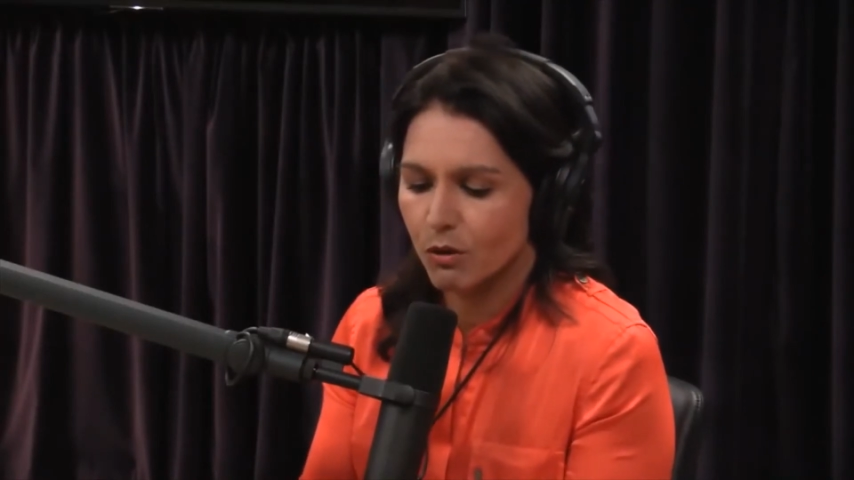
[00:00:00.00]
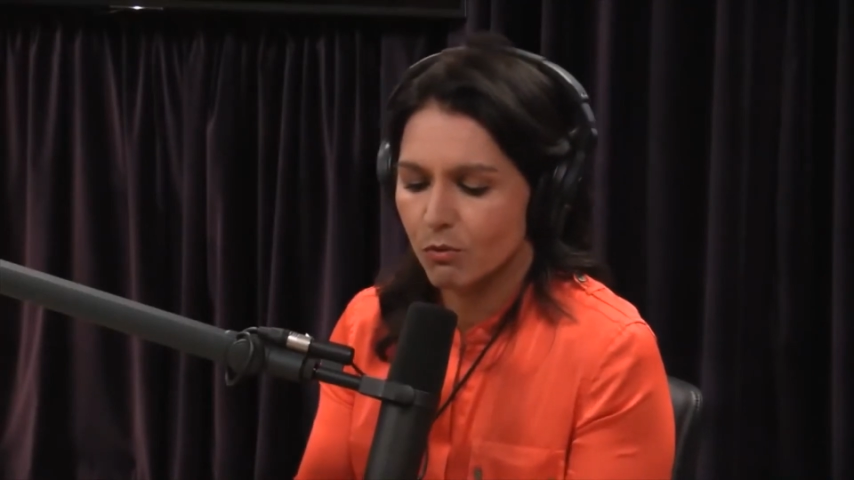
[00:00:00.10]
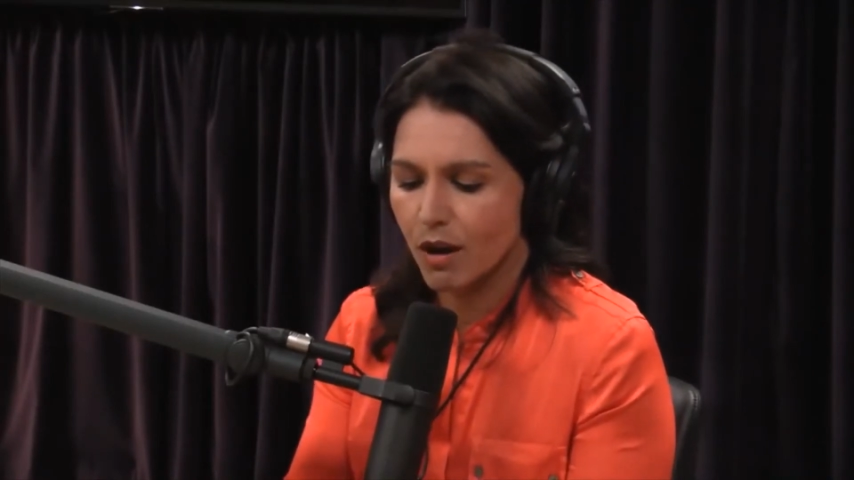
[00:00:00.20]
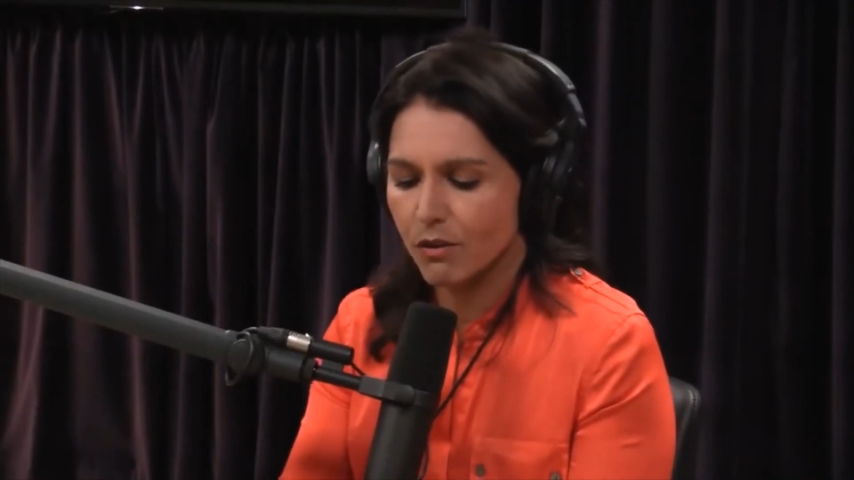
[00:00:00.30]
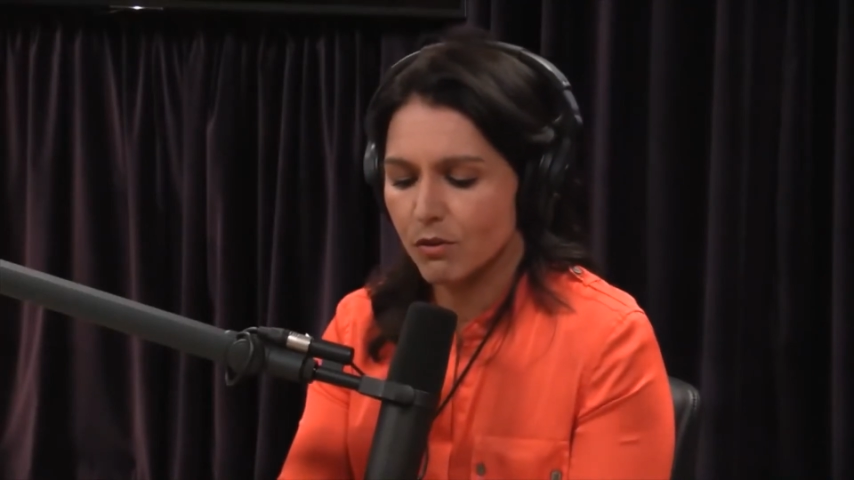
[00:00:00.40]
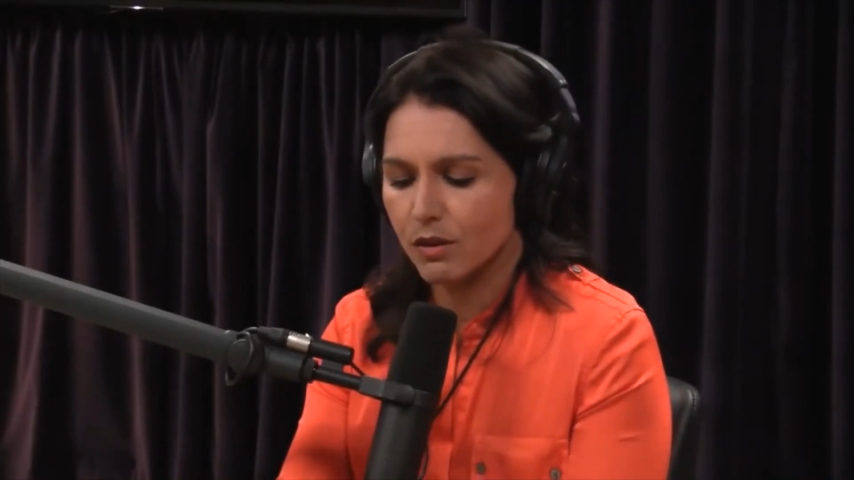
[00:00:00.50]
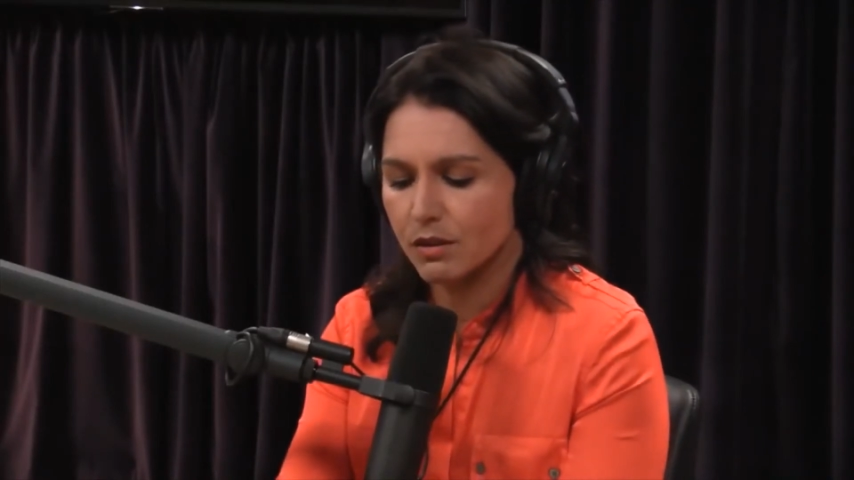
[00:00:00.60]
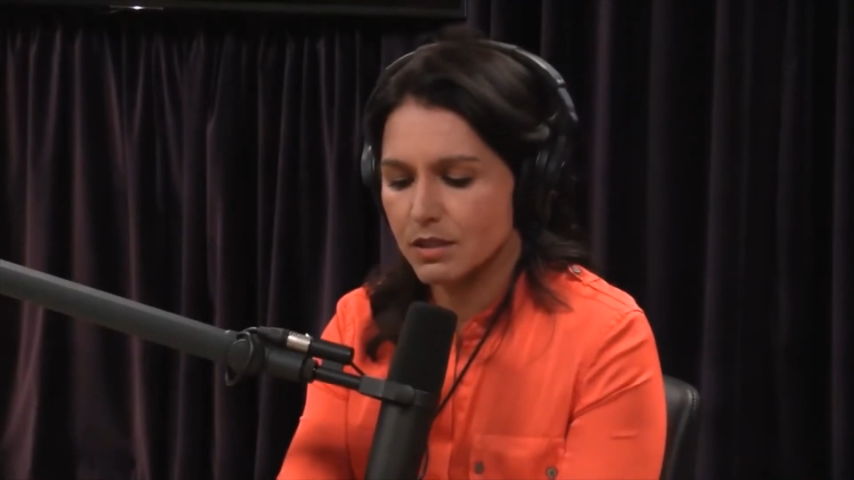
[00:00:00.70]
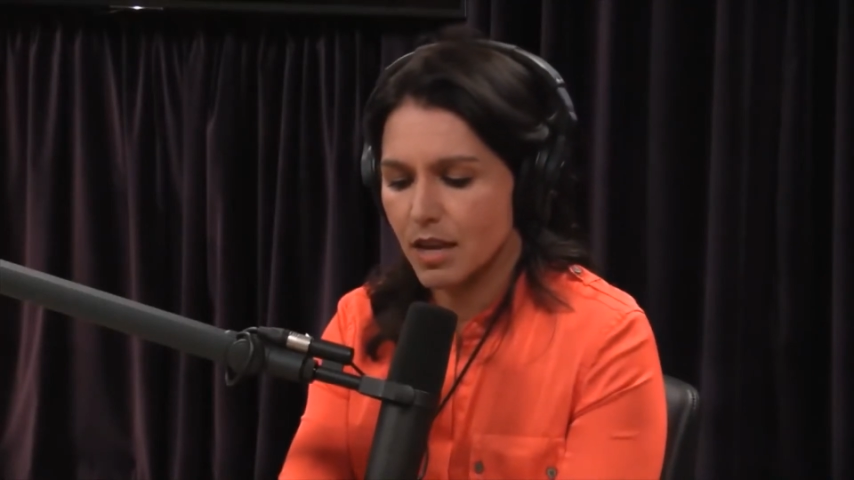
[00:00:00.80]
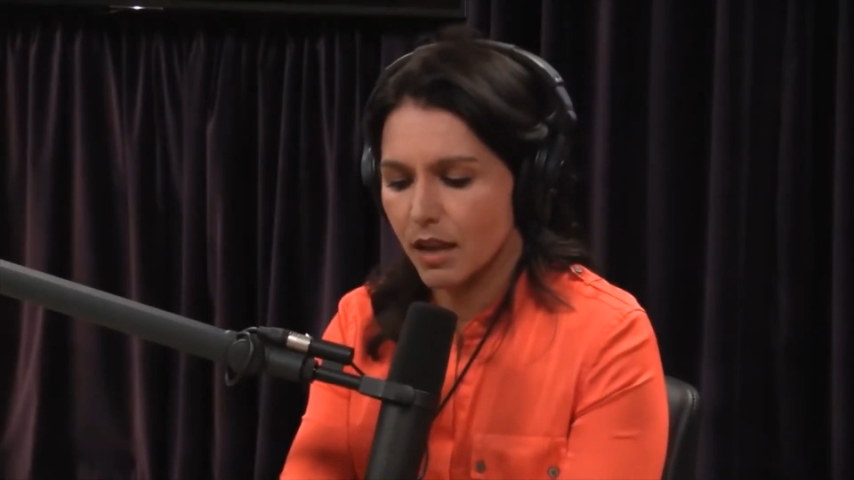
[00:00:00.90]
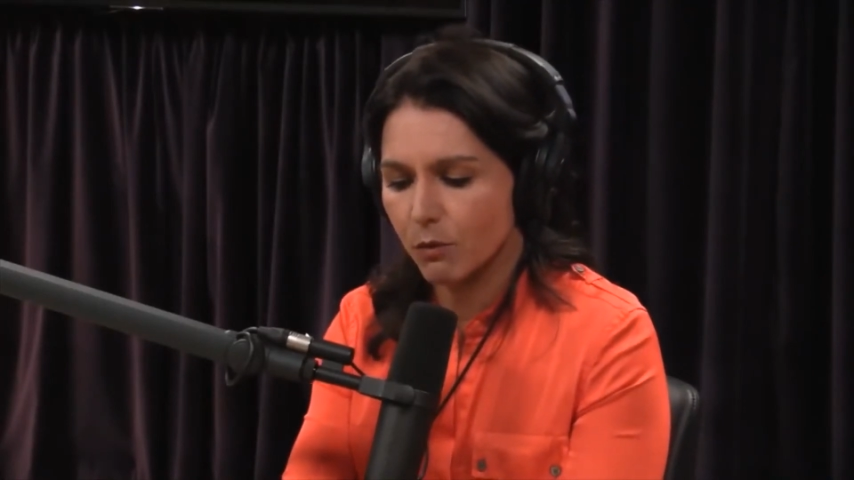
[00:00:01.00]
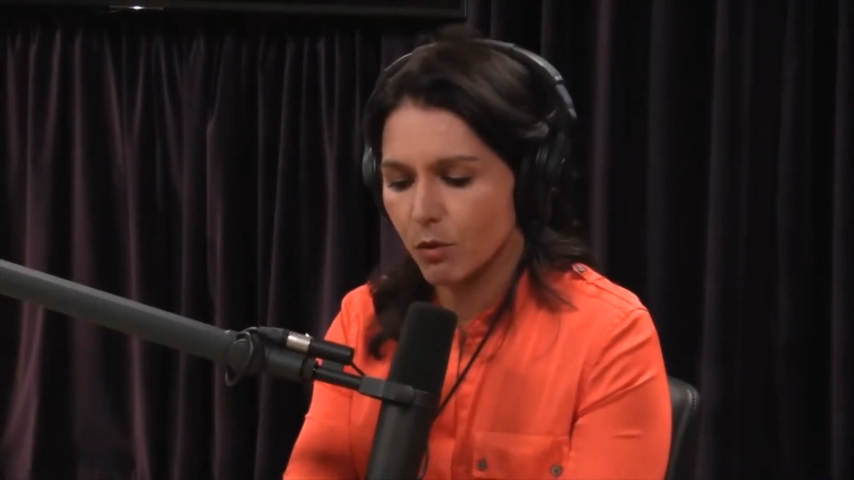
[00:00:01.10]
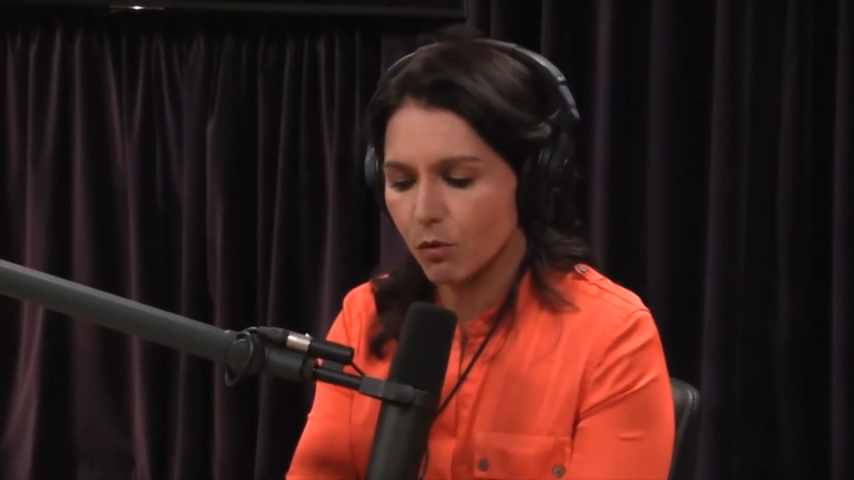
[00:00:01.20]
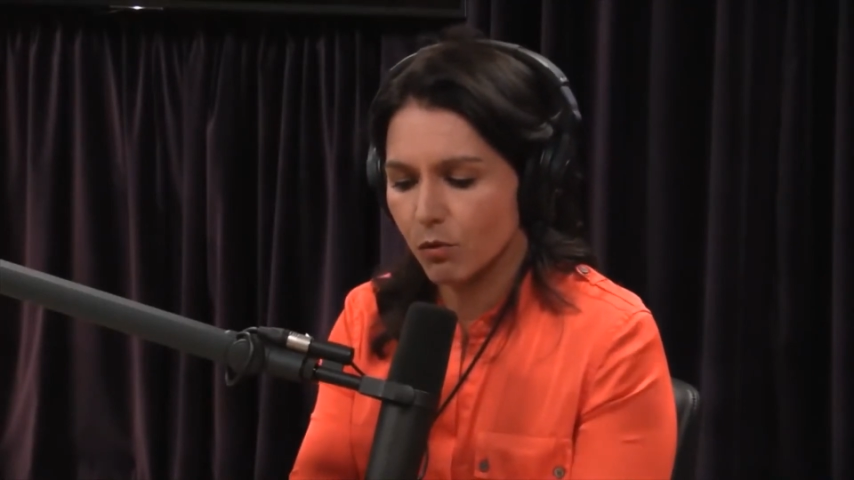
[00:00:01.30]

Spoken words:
rather than saying, well,